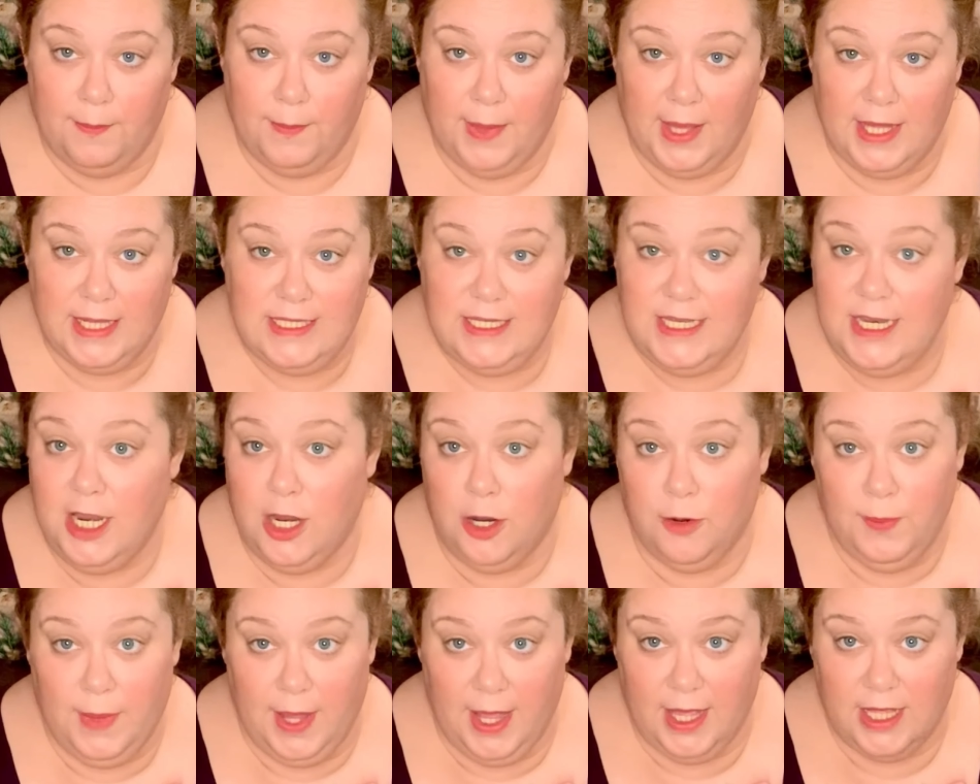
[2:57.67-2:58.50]
as
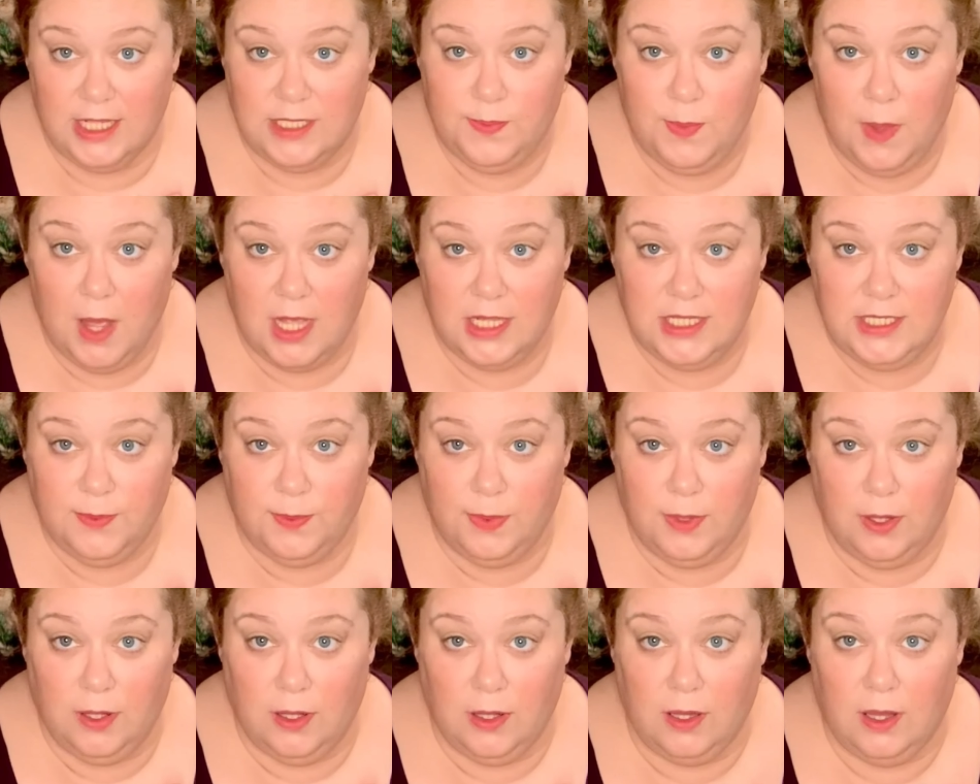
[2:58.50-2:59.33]
near me as
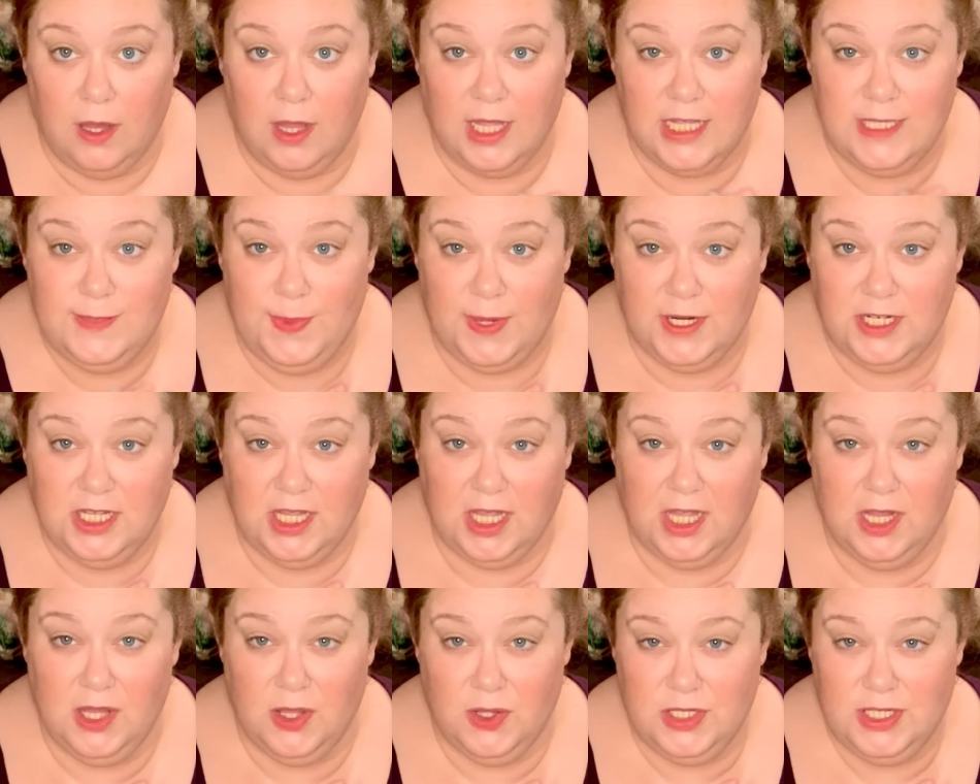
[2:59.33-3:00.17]
possible,
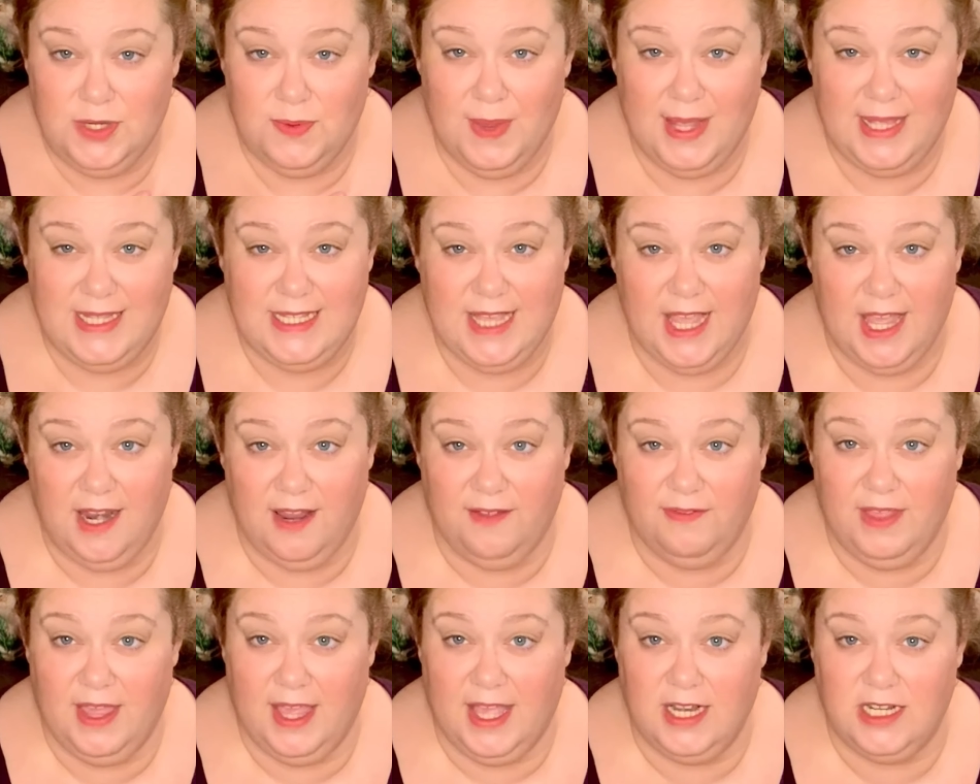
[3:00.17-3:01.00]
especially close to my skin.
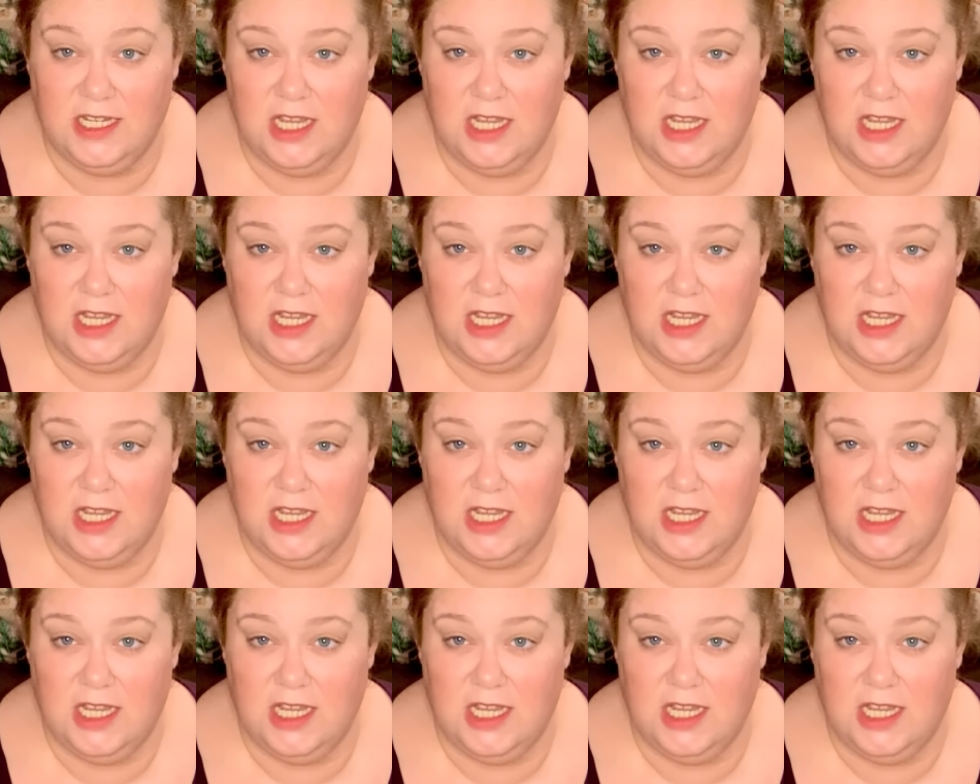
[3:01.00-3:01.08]
If they can